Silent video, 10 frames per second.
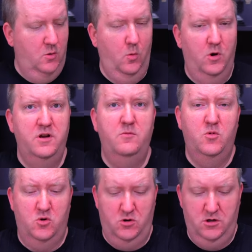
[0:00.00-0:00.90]
one
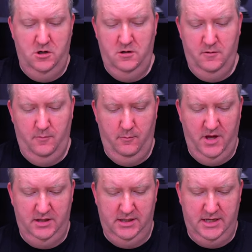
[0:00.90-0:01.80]
more
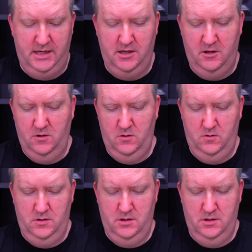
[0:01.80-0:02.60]
Muttley to go.